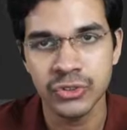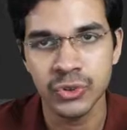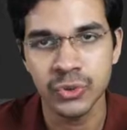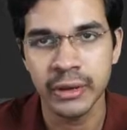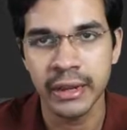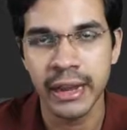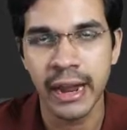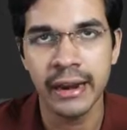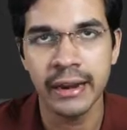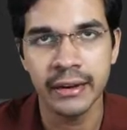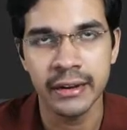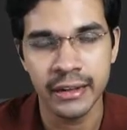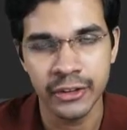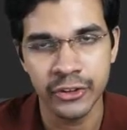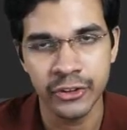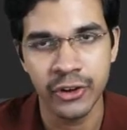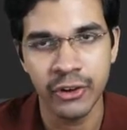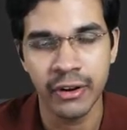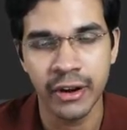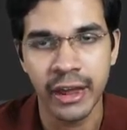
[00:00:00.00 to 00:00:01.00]
to be added
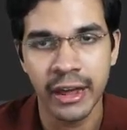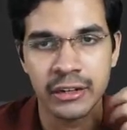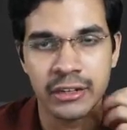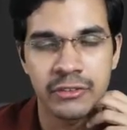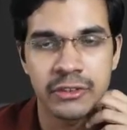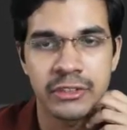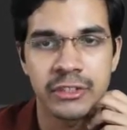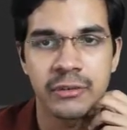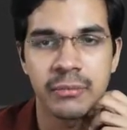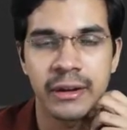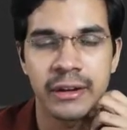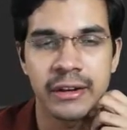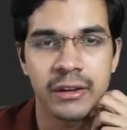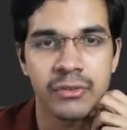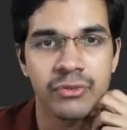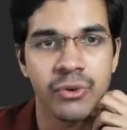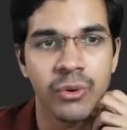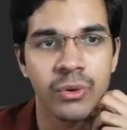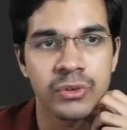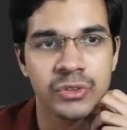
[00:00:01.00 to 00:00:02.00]
into our activity by
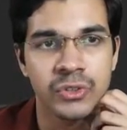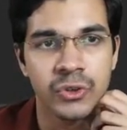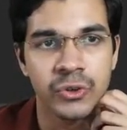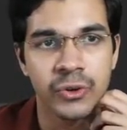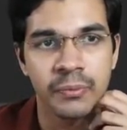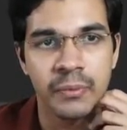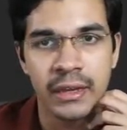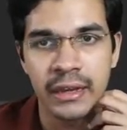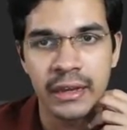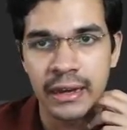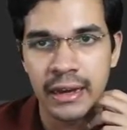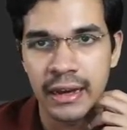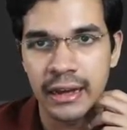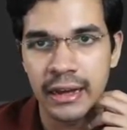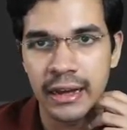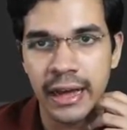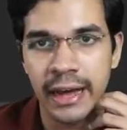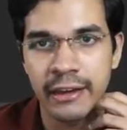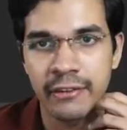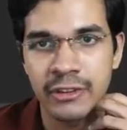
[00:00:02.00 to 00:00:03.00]
default. So
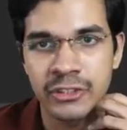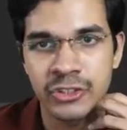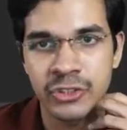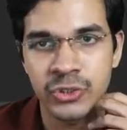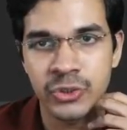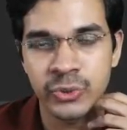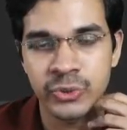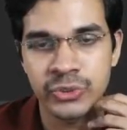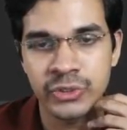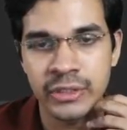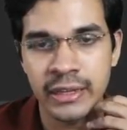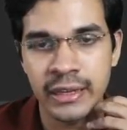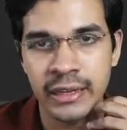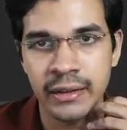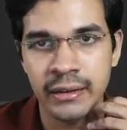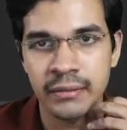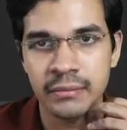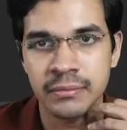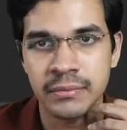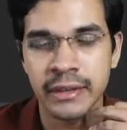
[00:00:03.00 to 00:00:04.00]
I will choose
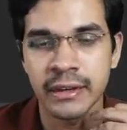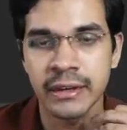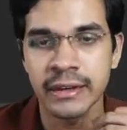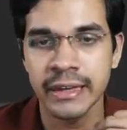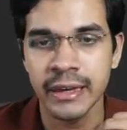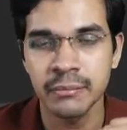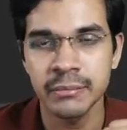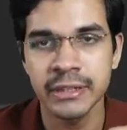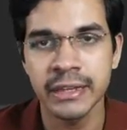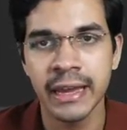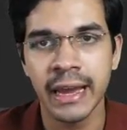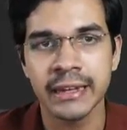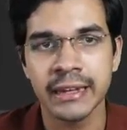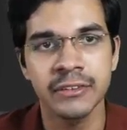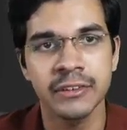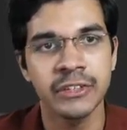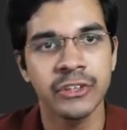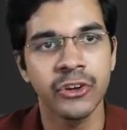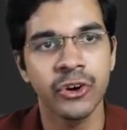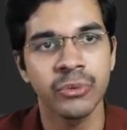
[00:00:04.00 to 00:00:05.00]
the empty
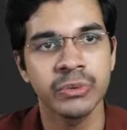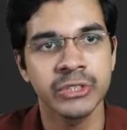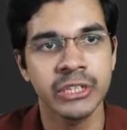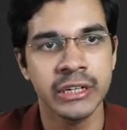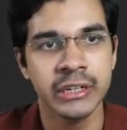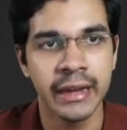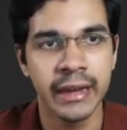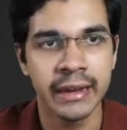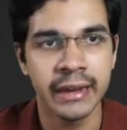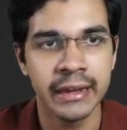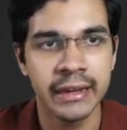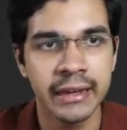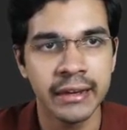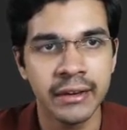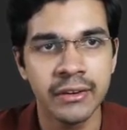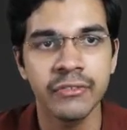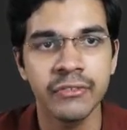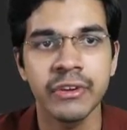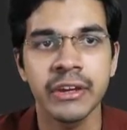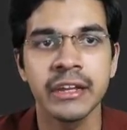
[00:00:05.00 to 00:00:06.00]
activity option, and
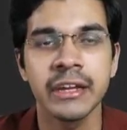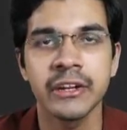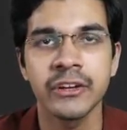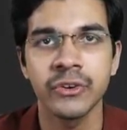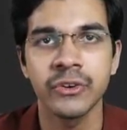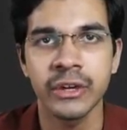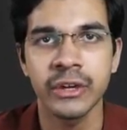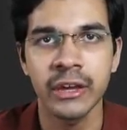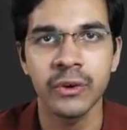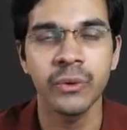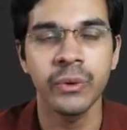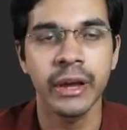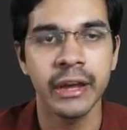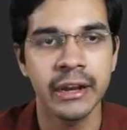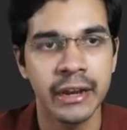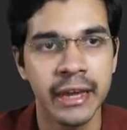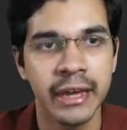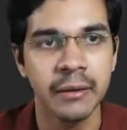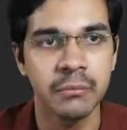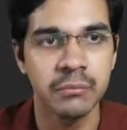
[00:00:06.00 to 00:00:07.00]
here we need to give a
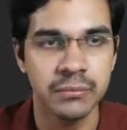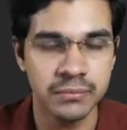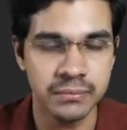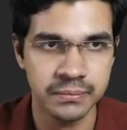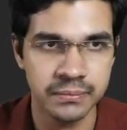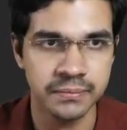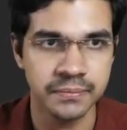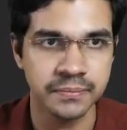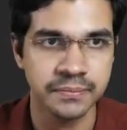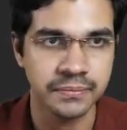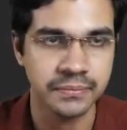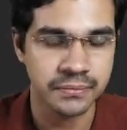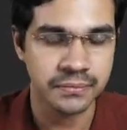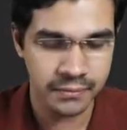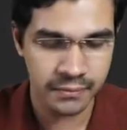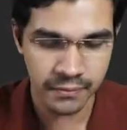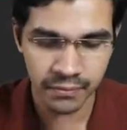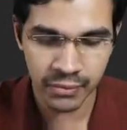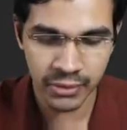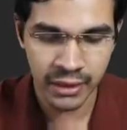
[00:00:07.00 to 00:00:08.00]
name.
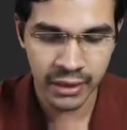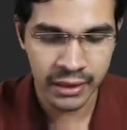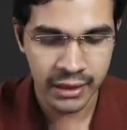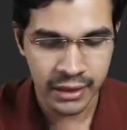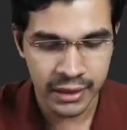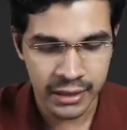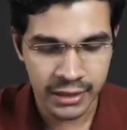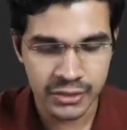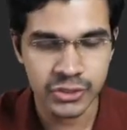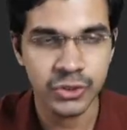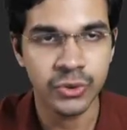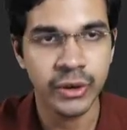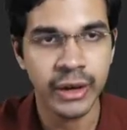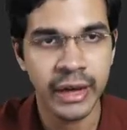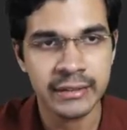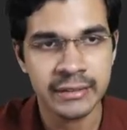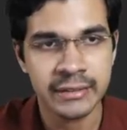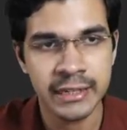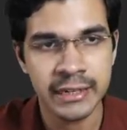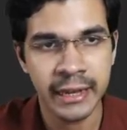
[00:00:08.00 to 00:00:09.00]
So
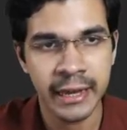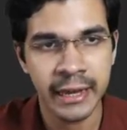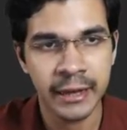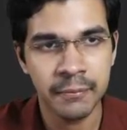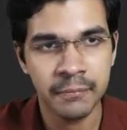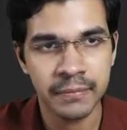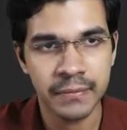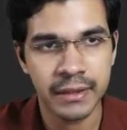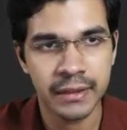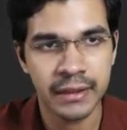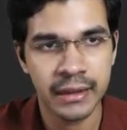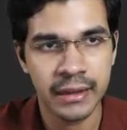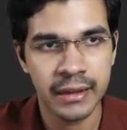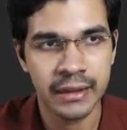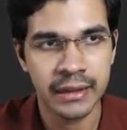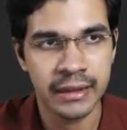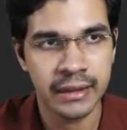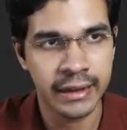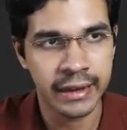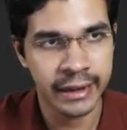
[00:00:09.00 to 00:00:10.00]
as the name,
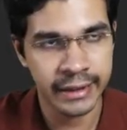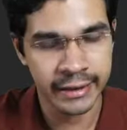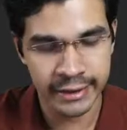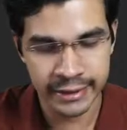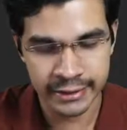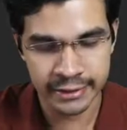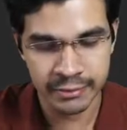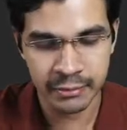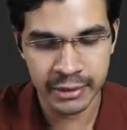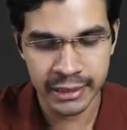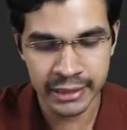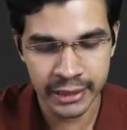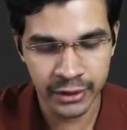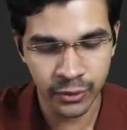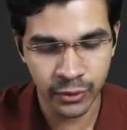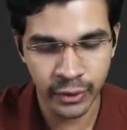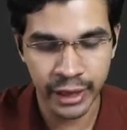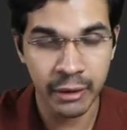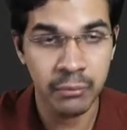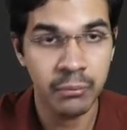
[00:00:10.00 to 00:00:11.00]
let me
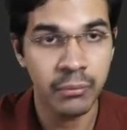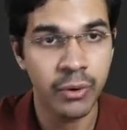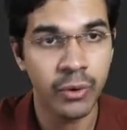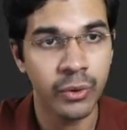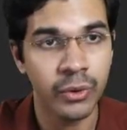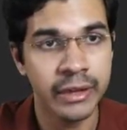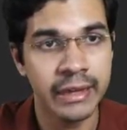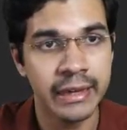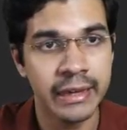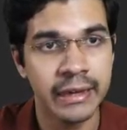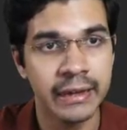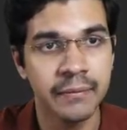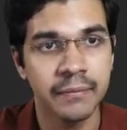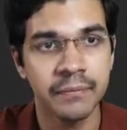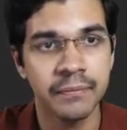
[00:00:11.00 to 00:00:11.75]
give employee